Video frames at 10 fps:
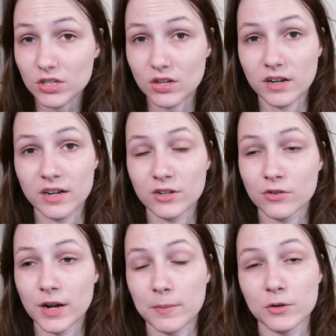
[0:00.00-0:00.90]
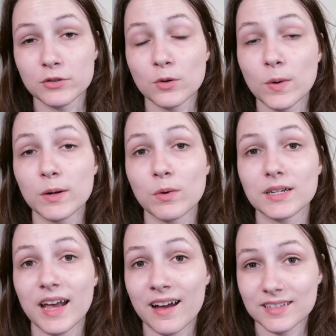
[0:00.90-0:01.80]
to talking to your neighbors, you're going to want
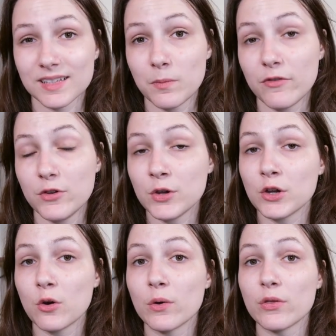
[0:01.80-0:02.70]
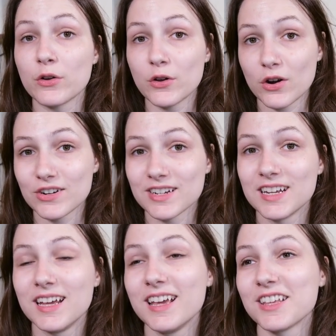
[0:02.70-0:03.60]
to ask them if you can go in their yard.
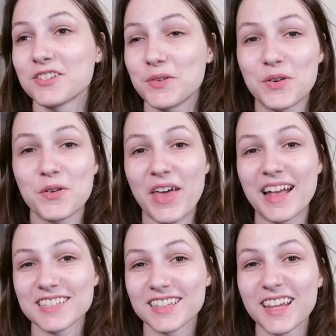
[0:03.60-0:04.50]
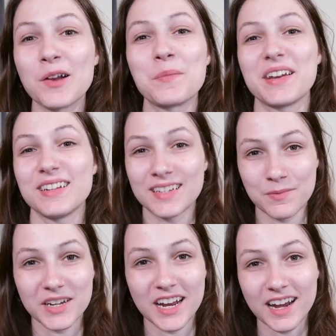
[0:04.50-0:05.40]
So I know that's a little bit
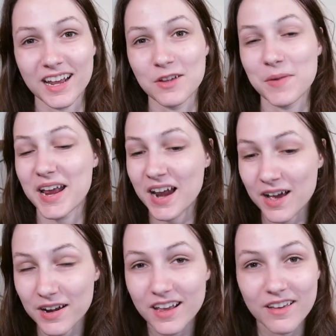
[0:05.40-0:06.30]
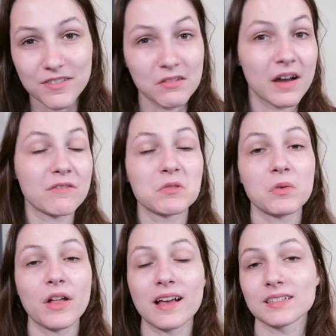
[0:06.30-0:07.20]
intimidating. You might not feel
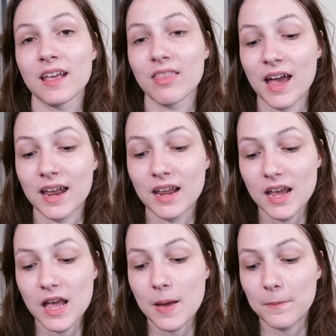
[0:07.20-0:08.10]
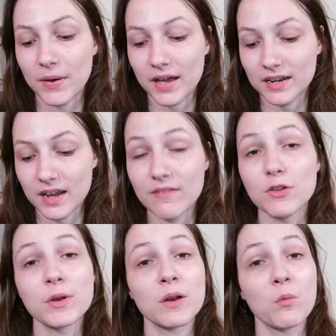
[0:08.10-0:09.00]
comfortable asking that, but if
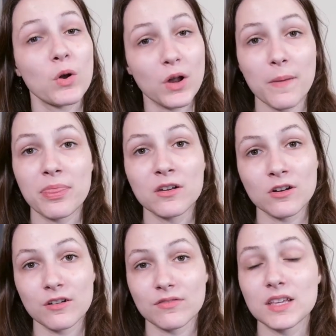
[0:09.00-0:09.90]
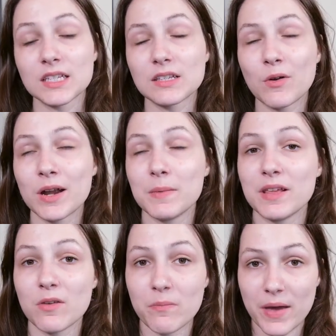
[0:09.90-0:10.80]
you can work up the nerve, this is going to
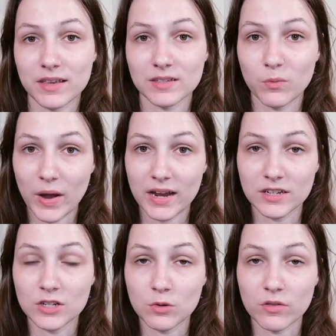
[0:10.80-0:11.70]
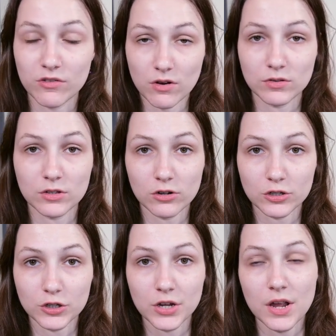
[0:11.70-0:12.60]
be the best way to do a thorough
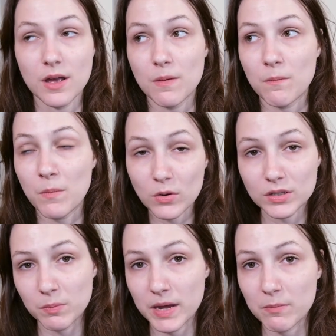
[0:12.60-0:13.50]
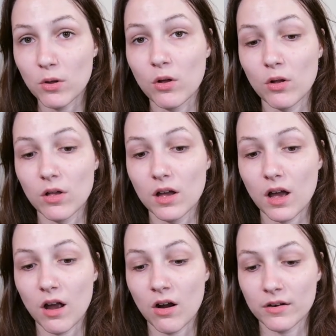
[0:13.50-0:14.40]
search. Most people
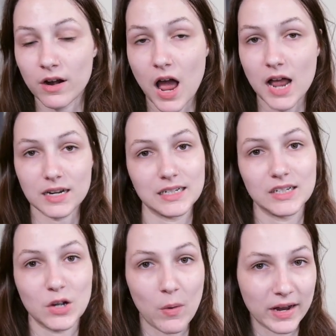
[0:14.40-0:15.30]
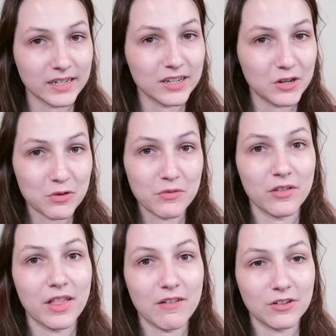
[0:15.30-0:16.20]
are not going to do
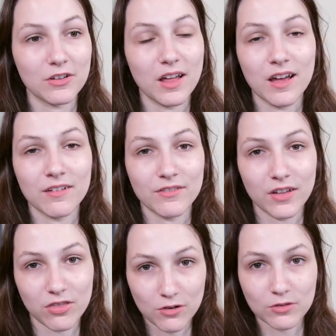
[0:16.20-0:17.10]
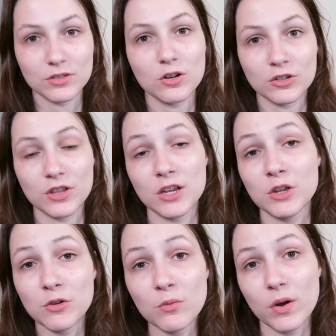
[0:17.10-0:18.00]
the level of a thorough search that
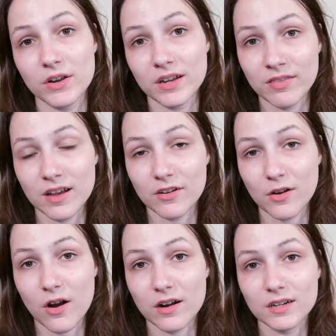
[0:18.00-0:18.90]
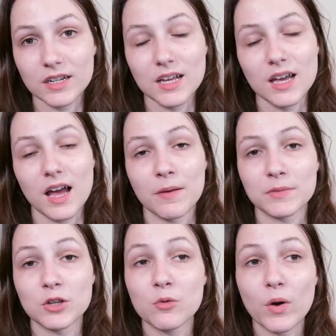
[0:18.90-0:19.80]
you would in their yard.
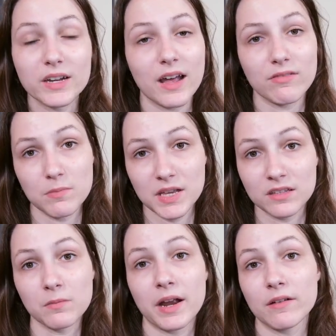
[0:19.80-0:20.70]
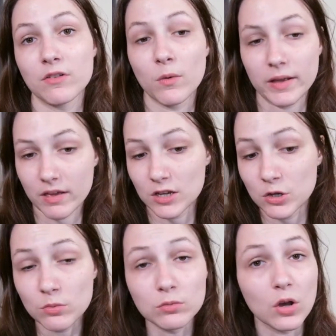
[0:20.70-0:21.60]
So you want to have the peace of mind of knowing that
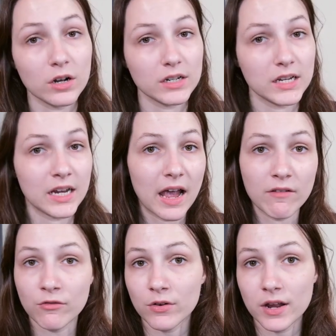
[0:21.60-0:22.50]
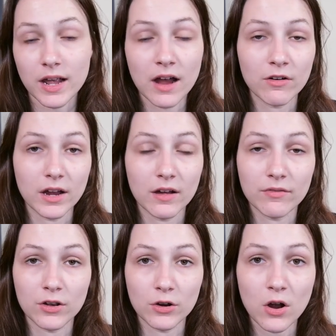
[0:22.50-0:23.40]
you looked in every area of
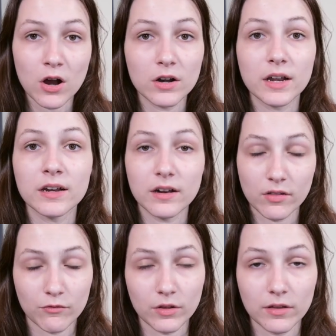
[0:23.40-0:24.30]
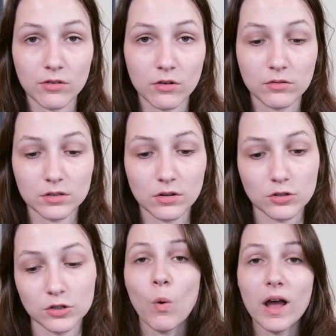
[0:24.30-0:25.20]
their yard and did a really thorough
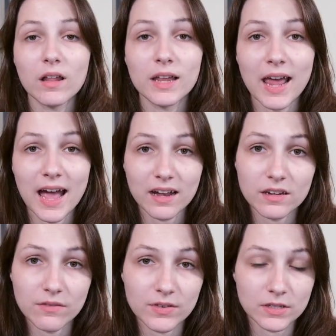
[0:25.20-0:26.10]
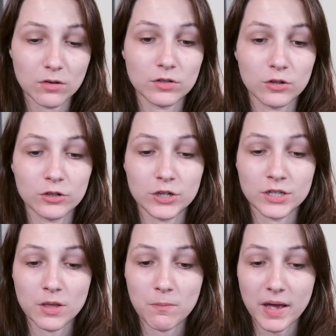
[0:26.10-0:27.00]
search. While an active physical search is
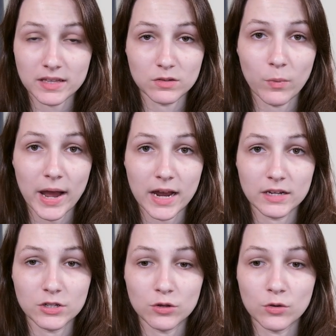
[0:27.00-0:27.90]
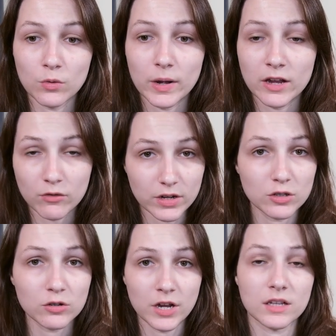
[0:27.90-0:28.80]
the best way to
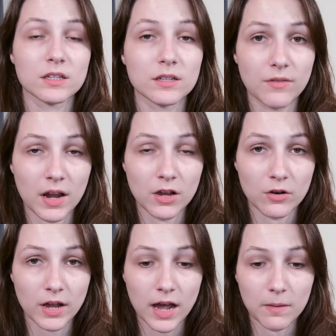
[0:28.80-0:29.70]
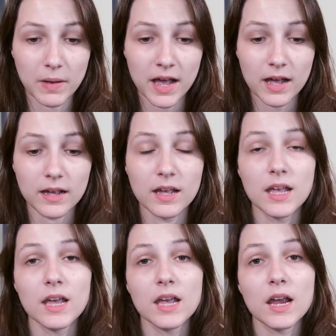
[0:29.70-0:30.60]
increase your chances of getting your cat back,
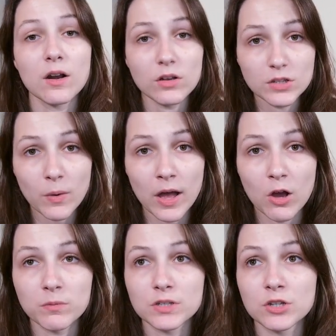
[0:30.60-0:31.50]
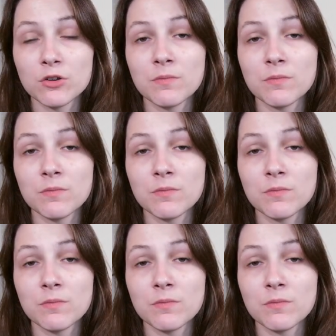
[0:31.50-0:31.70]
it also helps to